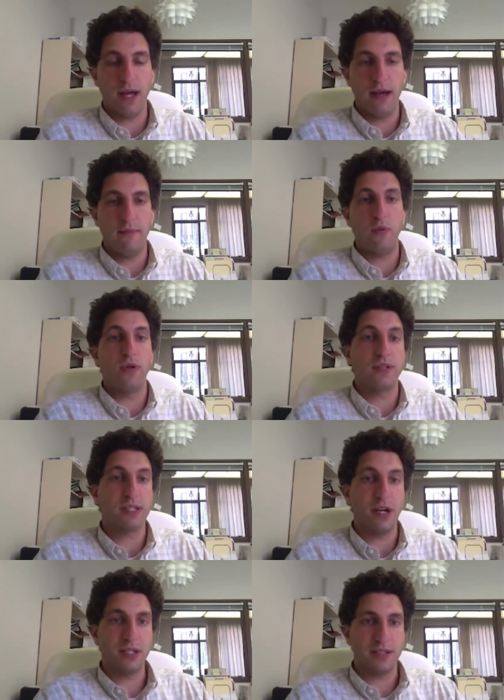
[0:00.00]
And when you
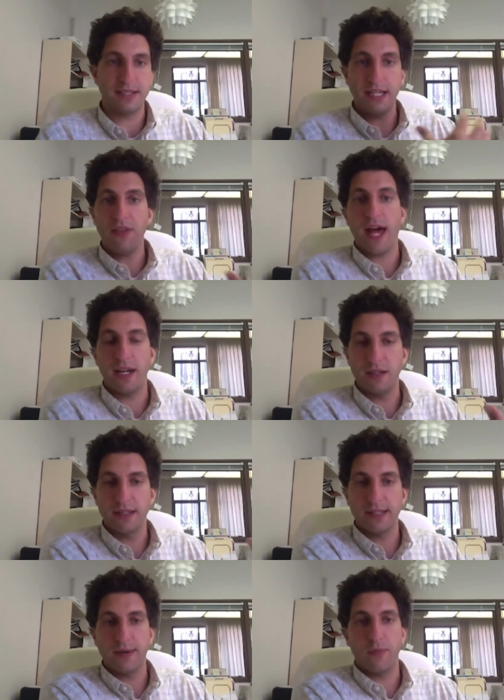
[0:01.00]
start to see that
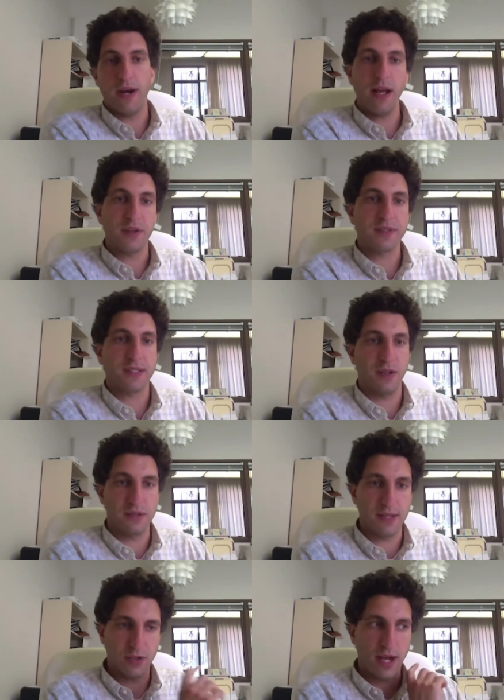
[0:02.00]
someone else, you
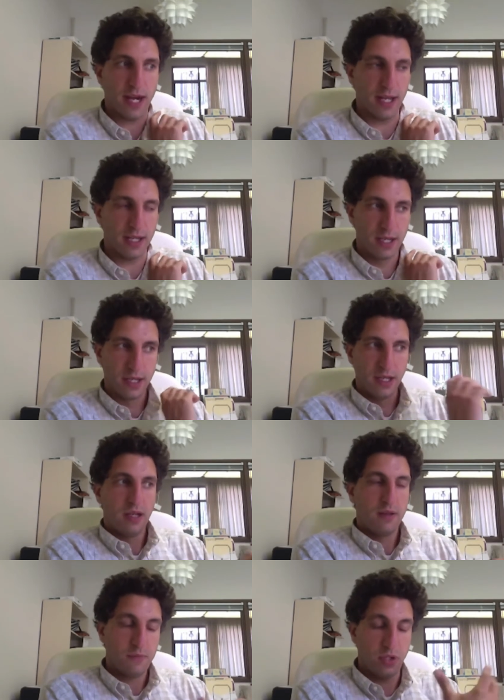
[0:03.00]
know, and try to
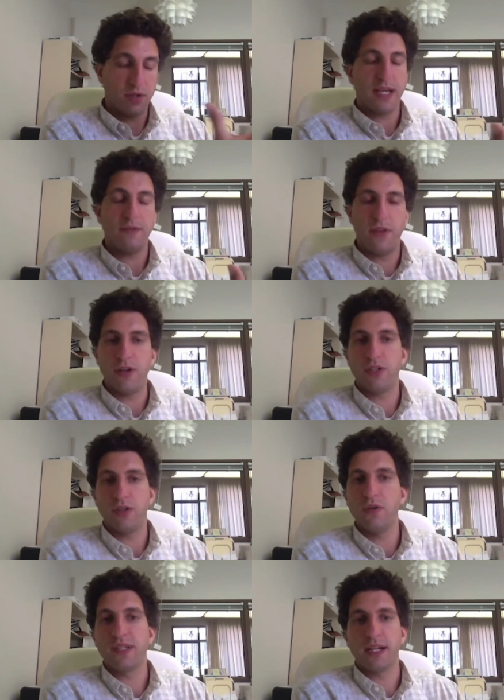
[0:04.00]
put yourself in their
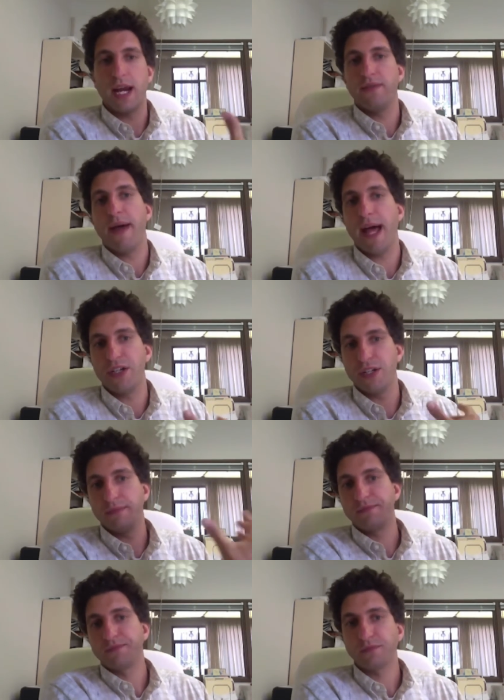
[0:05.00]
shoes and kind of
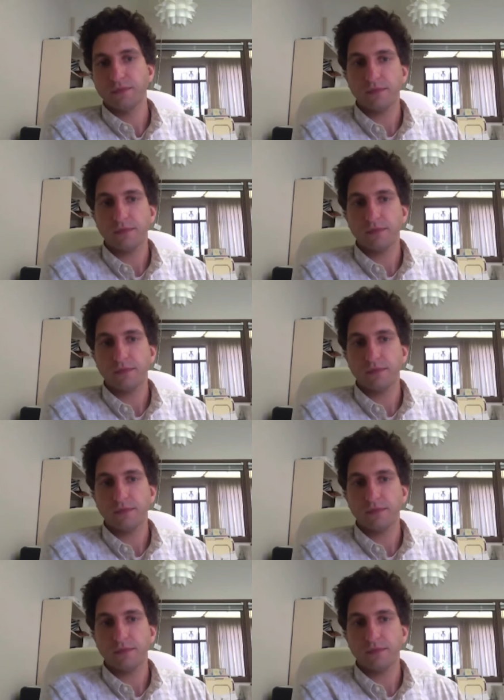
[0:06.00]
imagine